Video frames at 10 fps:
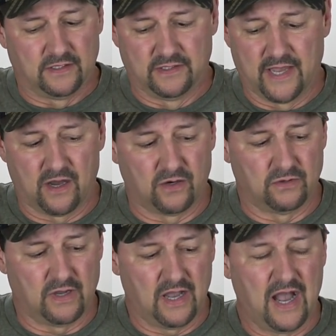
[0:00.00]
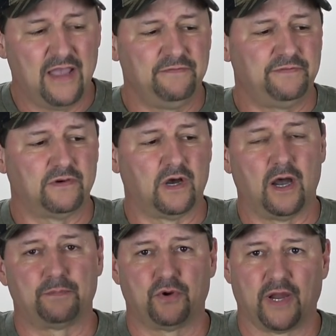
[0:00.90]
Now, I've
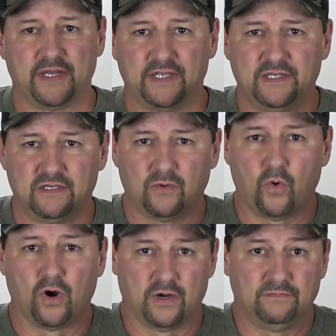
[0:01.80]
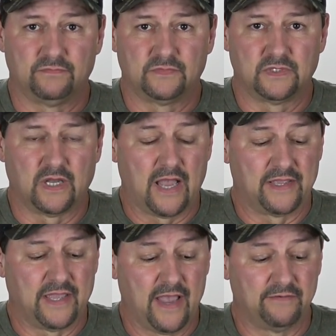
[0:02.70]
upgraded, or
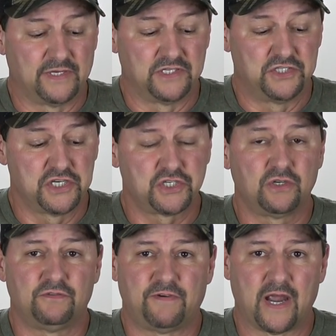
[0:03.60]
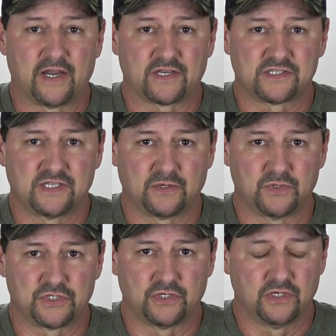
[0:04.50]
I have an additional fire
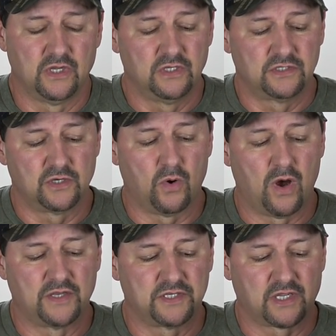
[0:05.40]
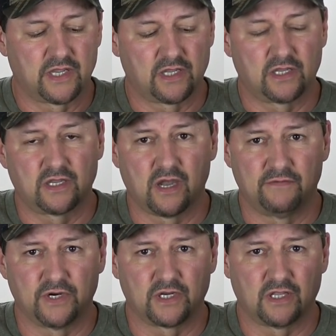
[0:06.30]
extinguisher to go on to
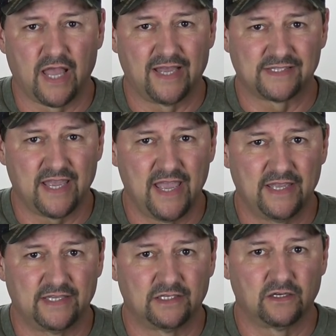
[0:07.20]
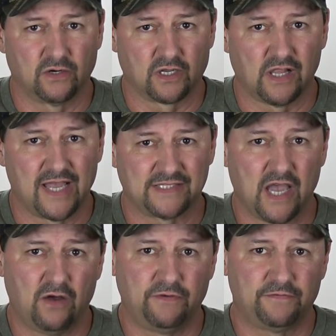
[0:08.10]
cover class A, or class
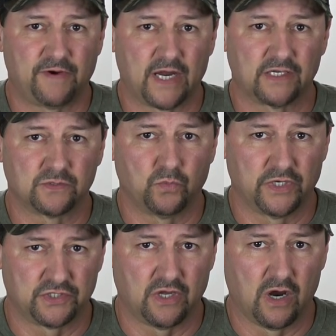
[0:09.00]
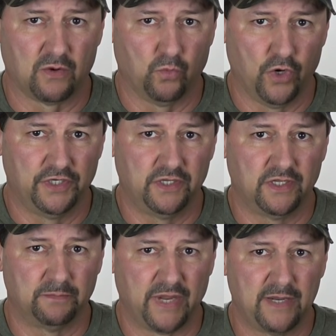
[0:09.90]
Alpha fires, which are wood
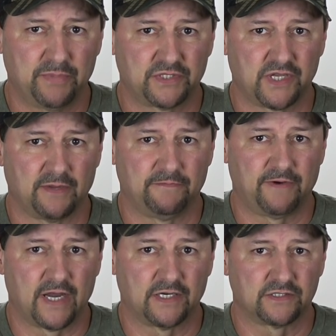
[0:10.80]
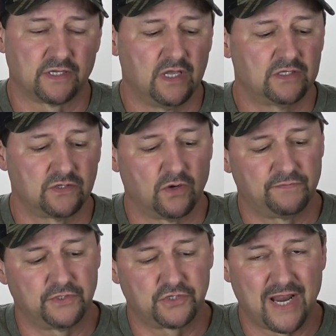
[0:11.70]
and paper type fires. So
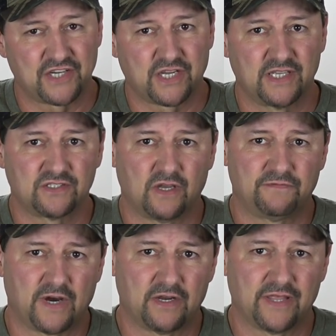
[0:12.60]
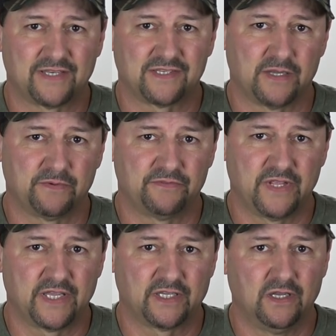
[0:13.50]
if your trash can's on fire, that type of
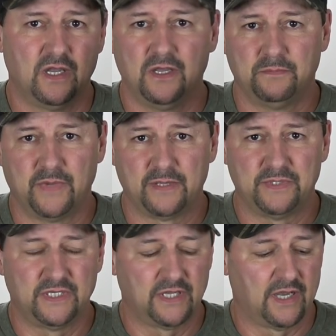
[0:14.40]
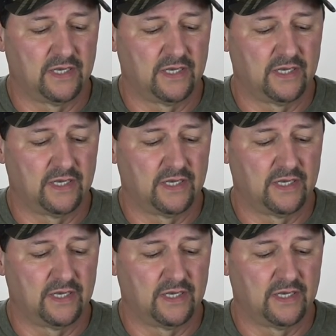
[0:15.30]
thing, maybe